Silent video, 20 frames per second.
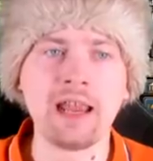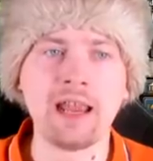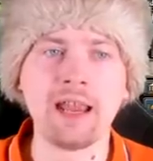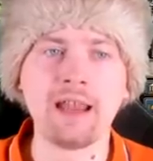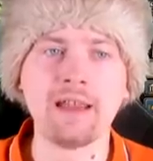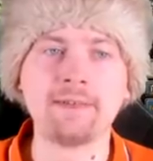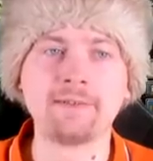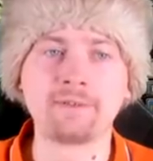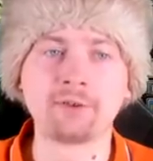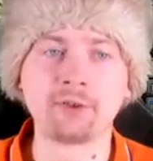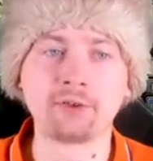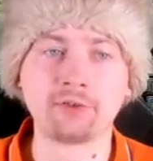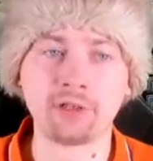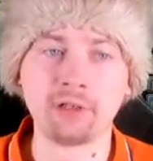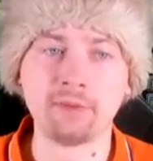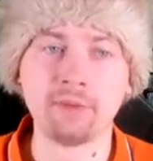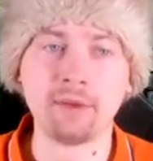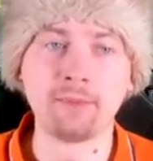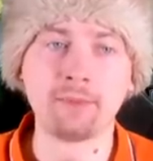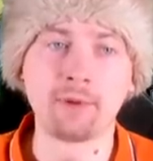and
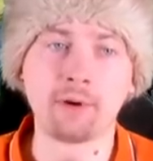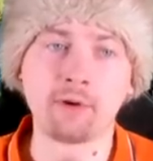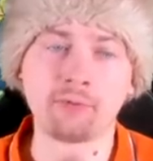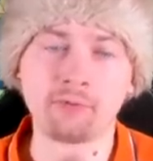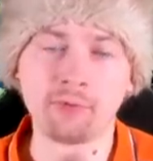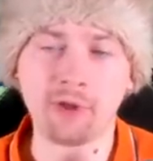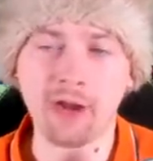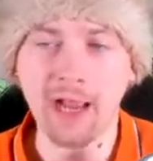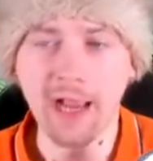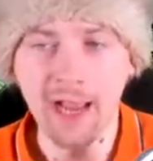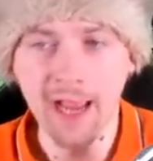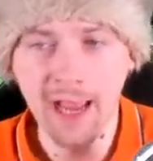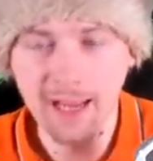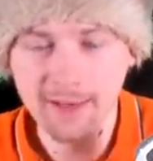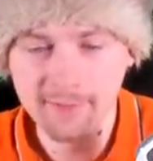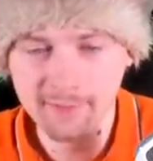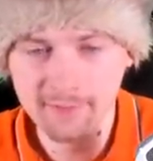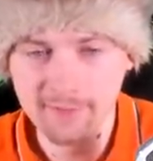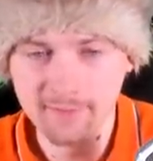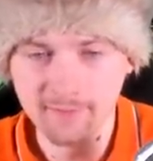total manpower to one
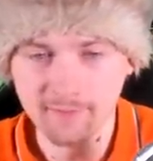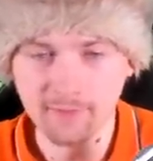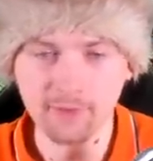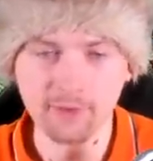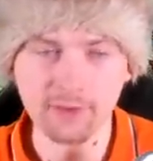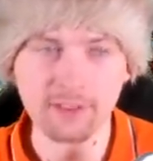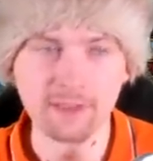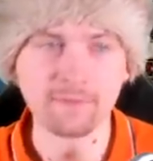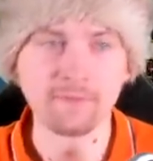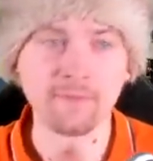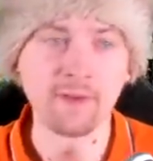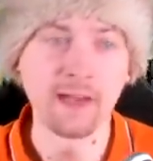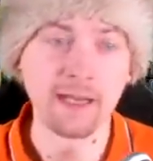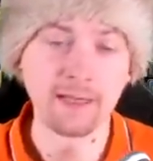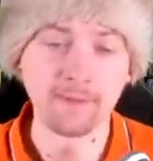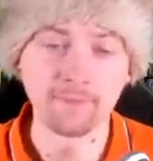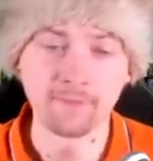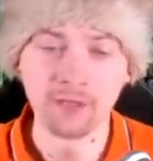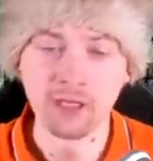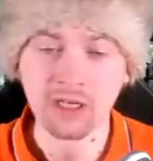hundred
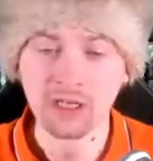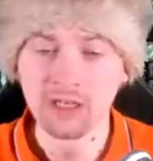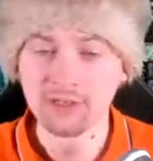thirty-five.